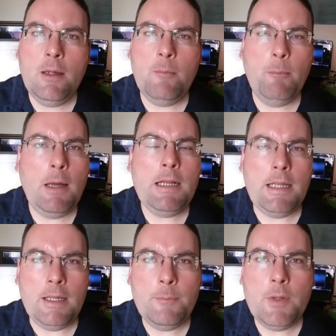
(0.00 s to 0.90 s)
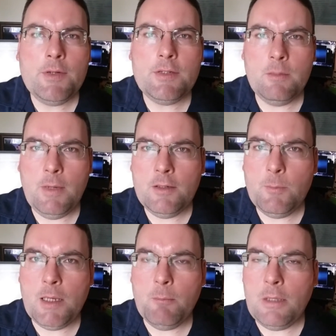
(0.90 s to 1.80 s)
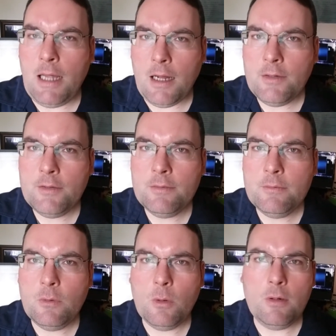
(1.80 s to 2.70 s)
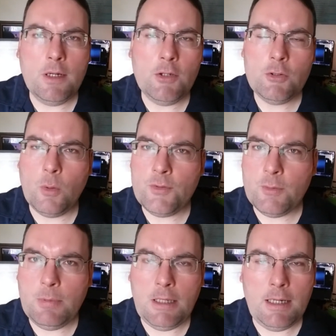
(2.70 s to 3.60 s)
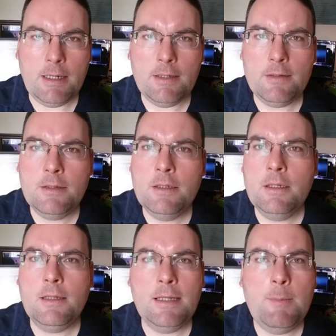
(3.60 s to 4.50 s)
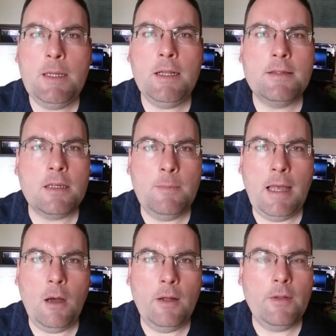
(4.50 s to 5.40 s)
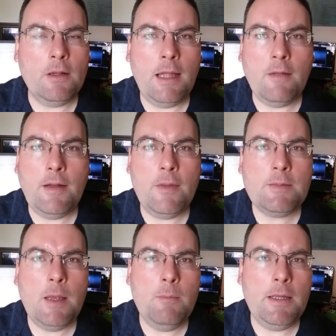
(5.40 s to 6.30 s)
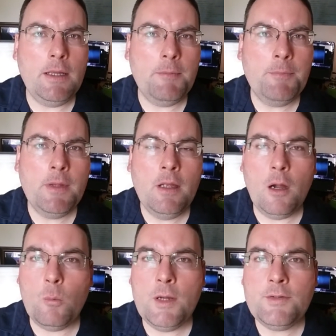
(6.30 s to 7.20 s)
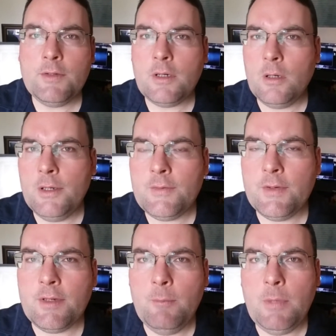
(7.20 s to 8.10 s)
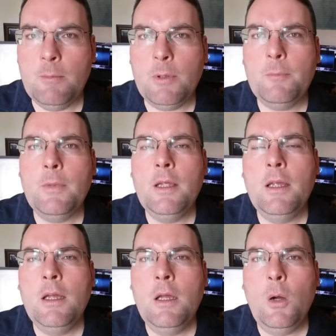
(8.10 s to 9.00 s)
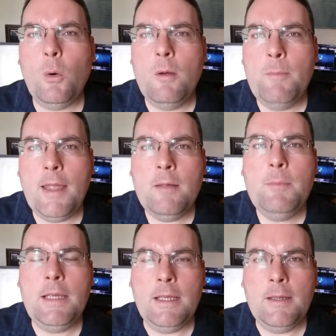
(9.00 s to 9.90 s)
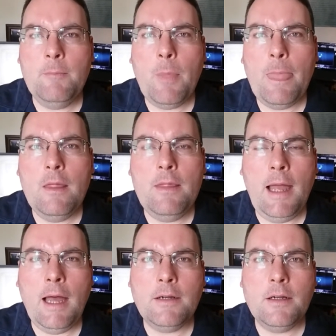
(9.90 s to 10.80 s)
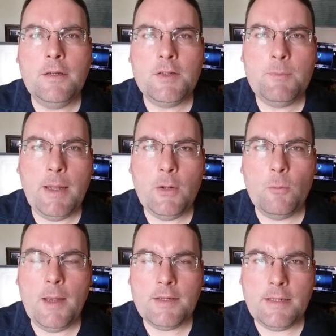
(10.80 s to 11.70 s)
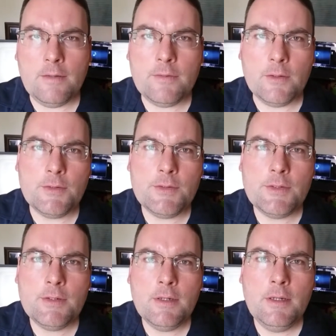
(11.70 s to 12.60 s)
money seeming to be blocked or in short supply, limited somehow in their life. Now, this may be a recent occurrence for some people, or it may be that despite your best efforts